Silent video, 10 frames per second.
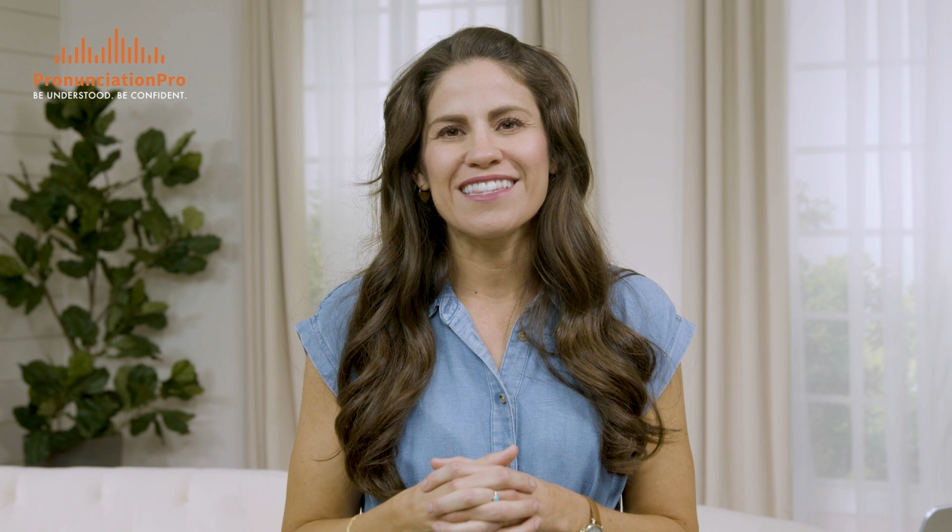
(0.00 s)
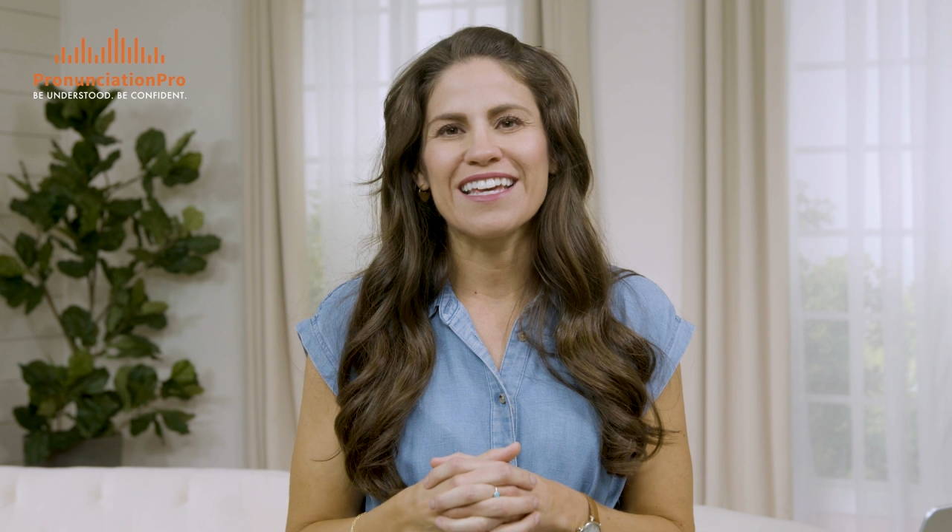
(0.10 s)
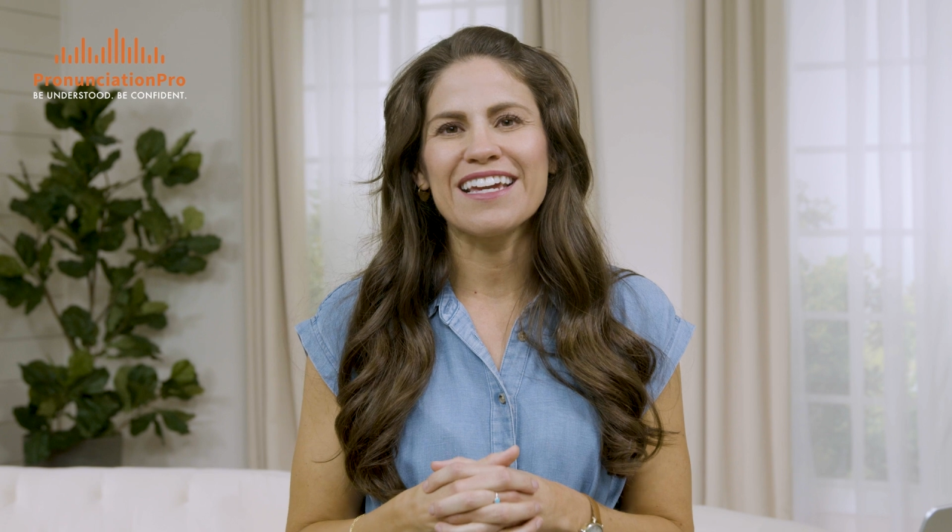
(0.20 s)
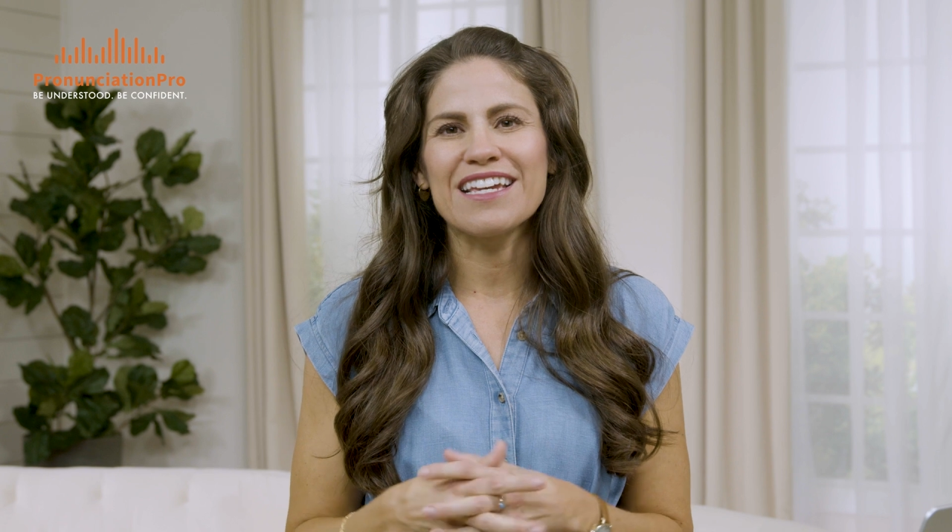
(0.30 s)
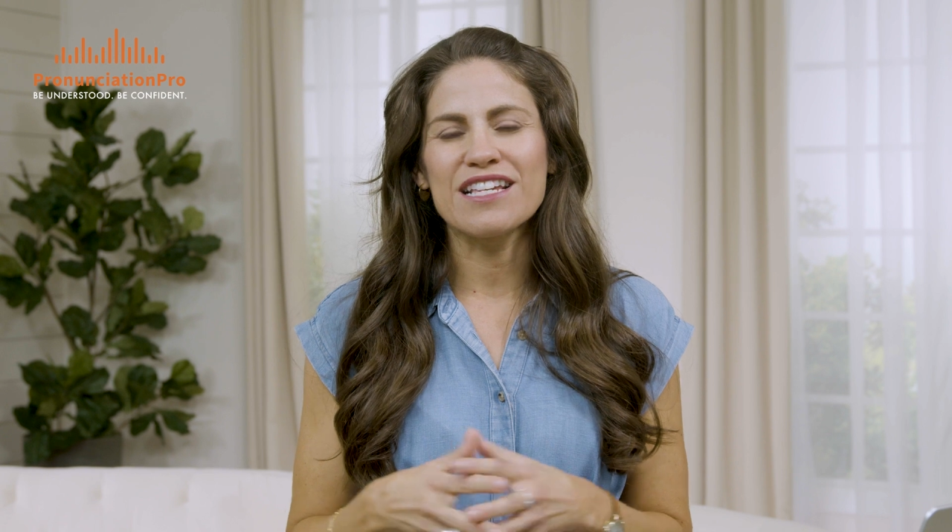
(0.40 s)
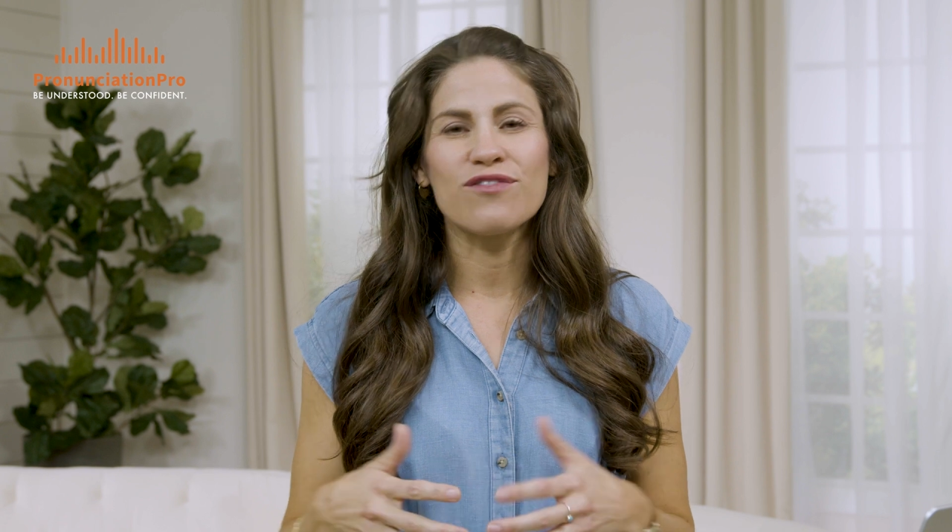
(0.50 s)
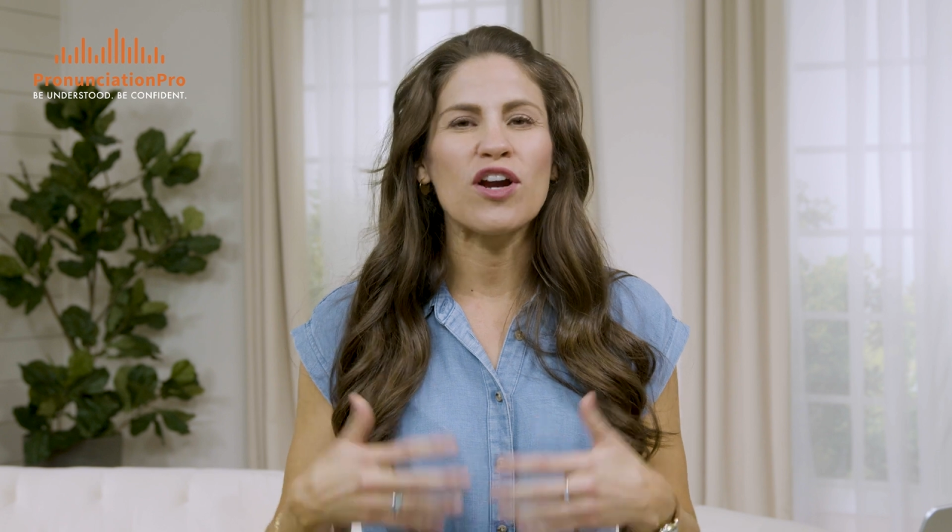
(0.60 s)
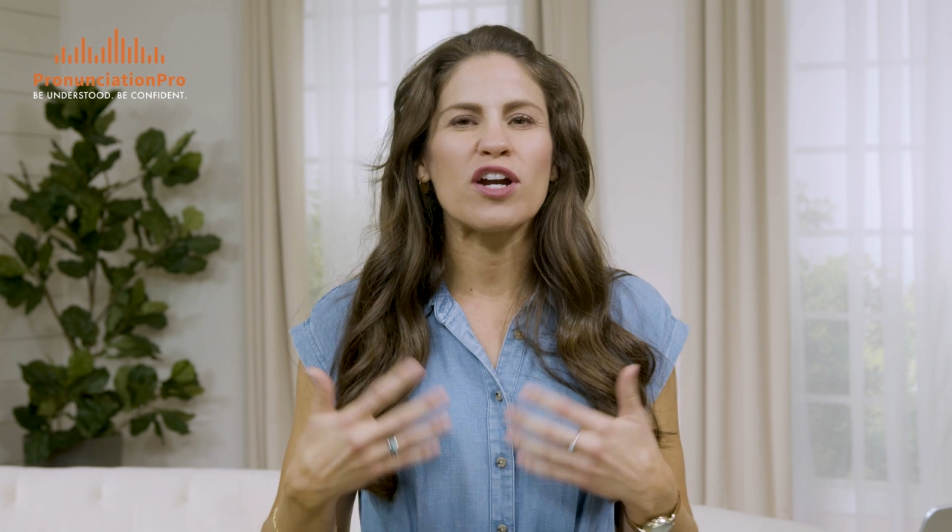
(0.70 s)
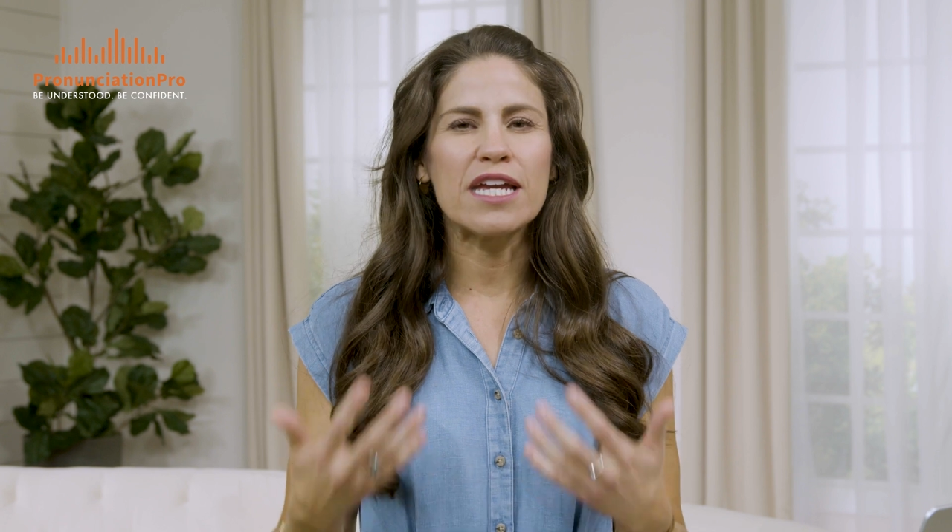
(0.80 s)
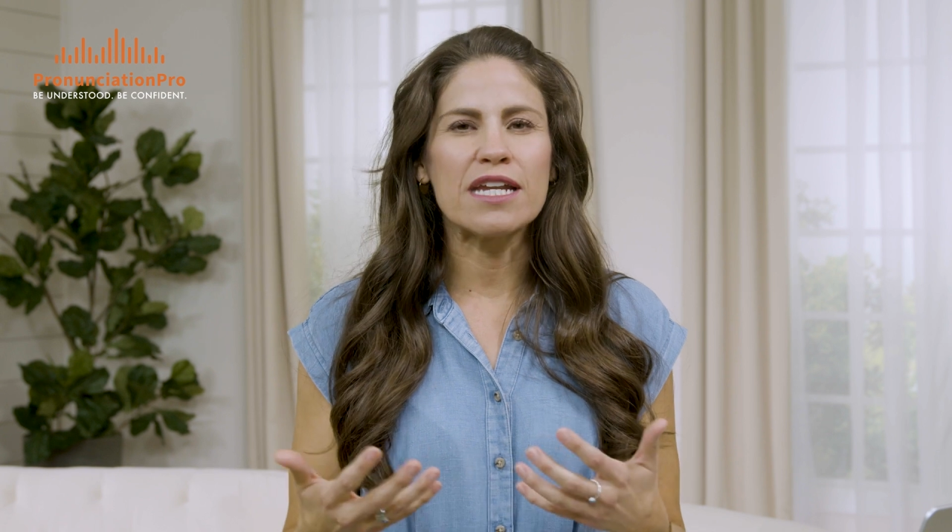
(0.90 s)
that is
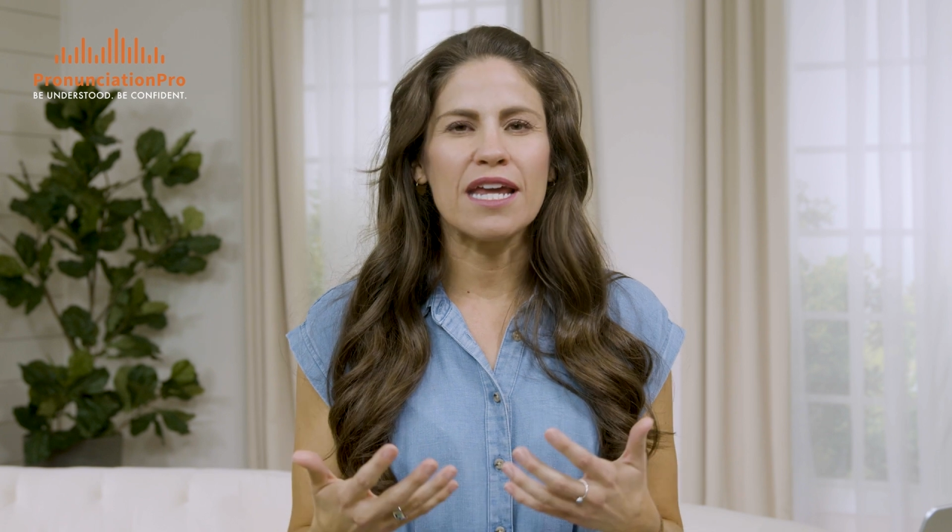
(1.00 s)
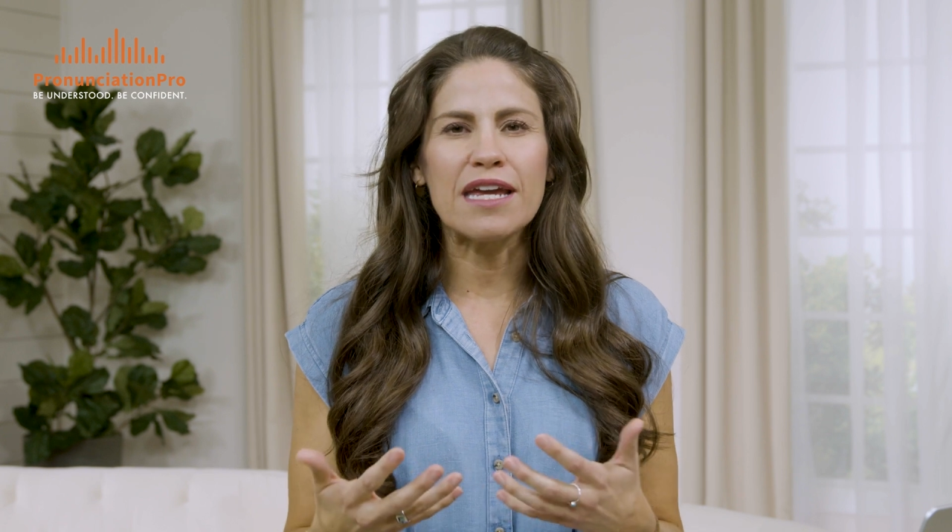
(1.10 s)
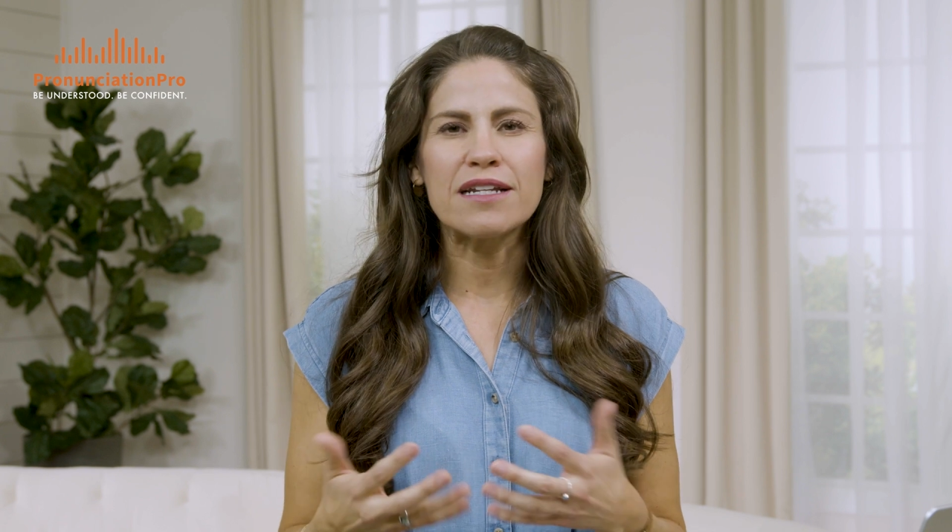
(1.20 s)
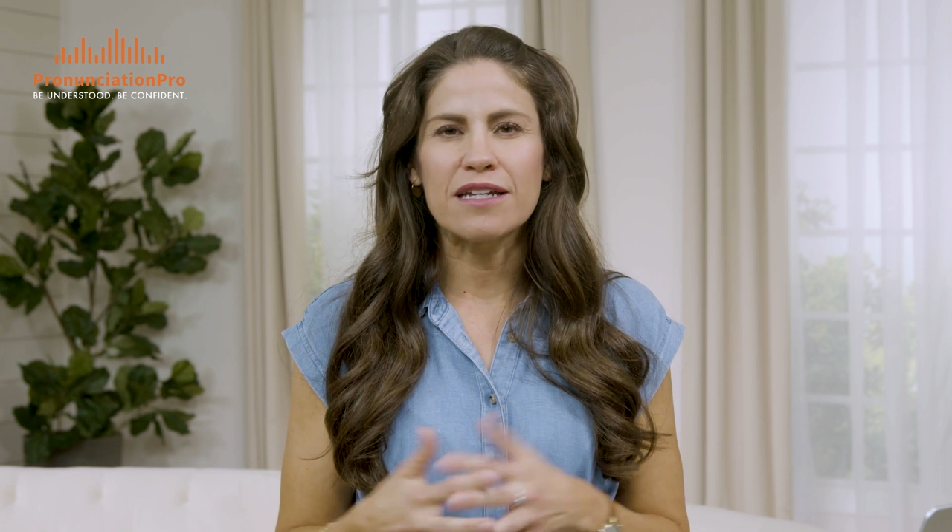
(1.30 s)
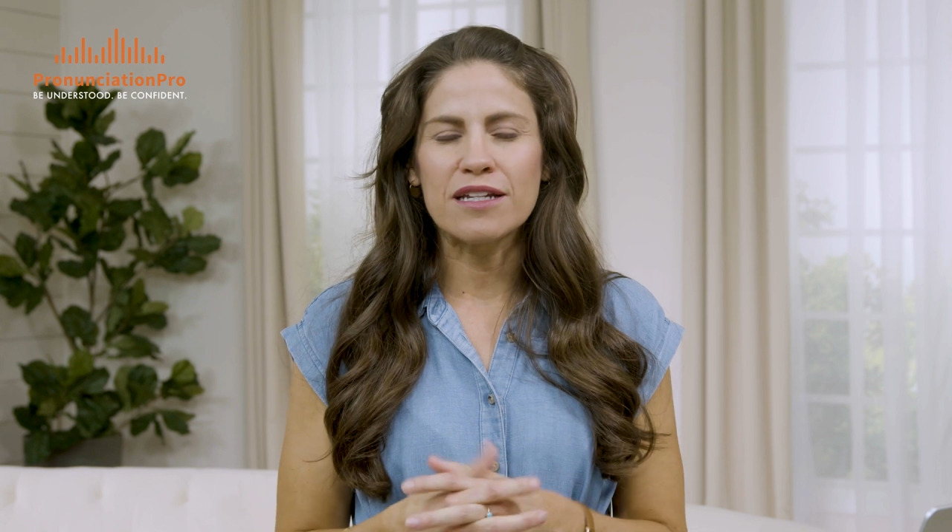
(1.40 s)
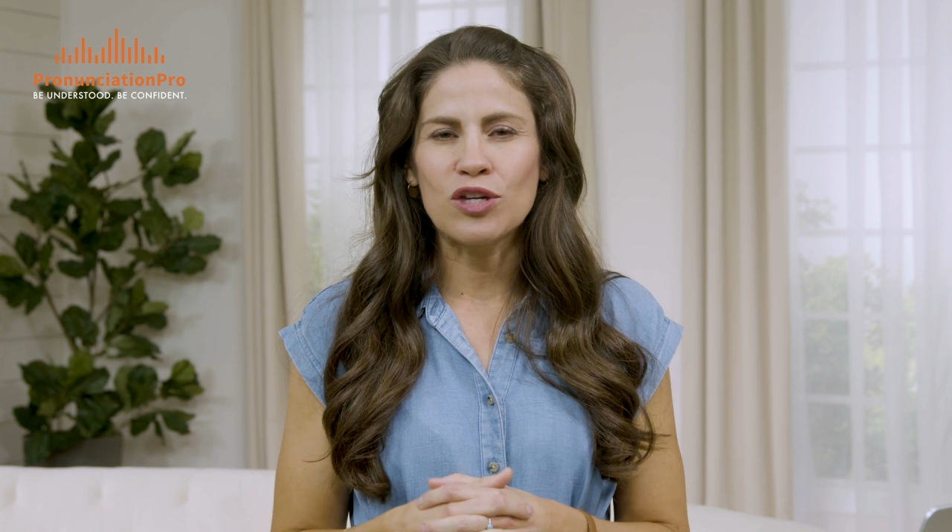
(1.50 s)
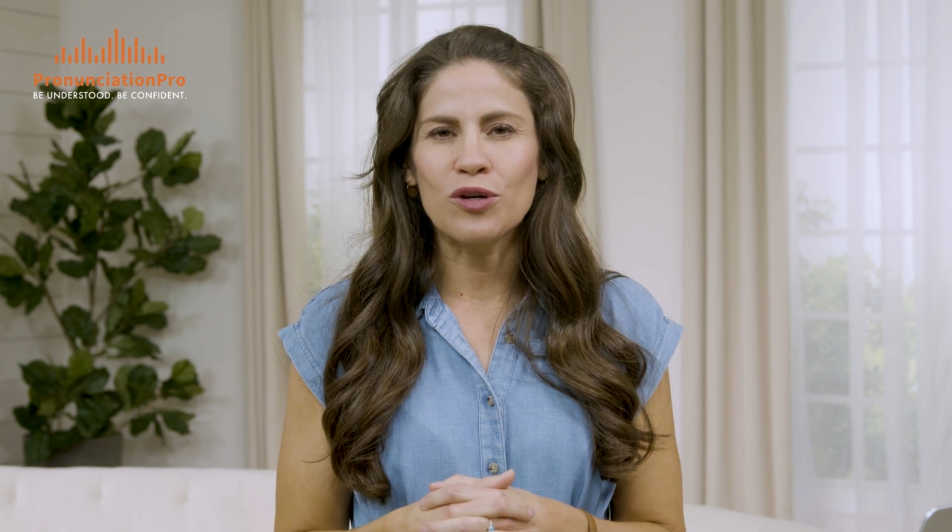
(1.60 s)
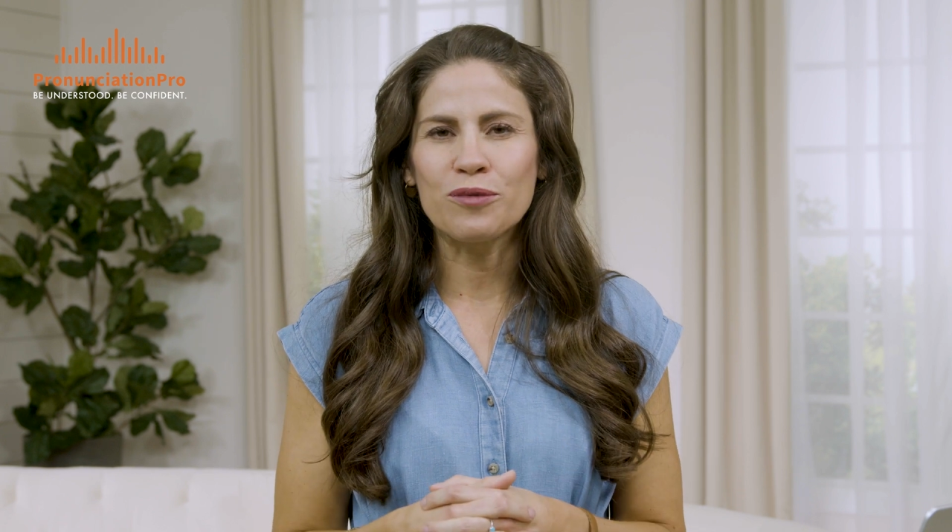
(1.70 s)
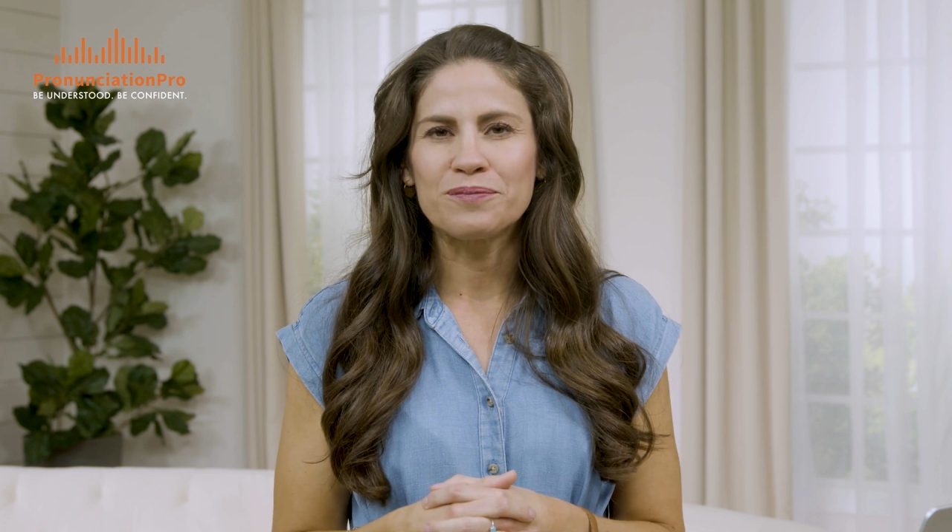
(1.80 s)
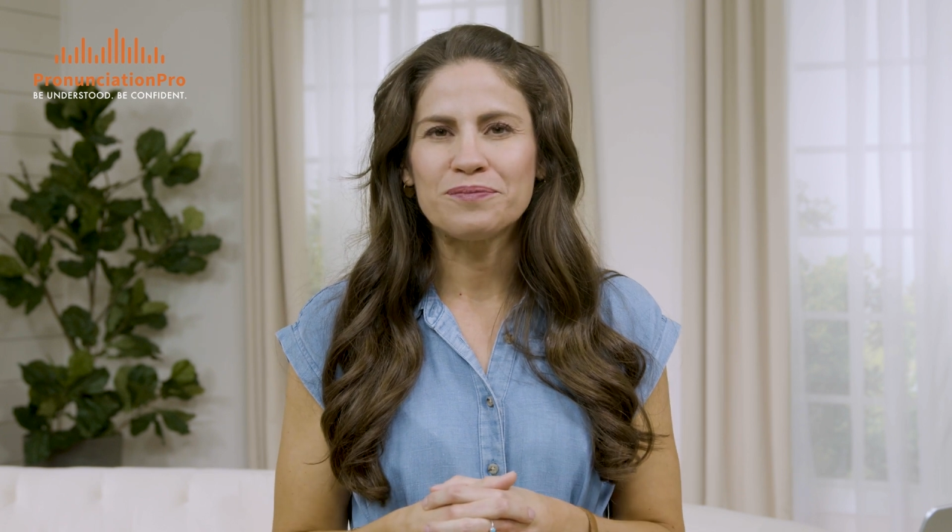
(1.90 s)
very innate in you.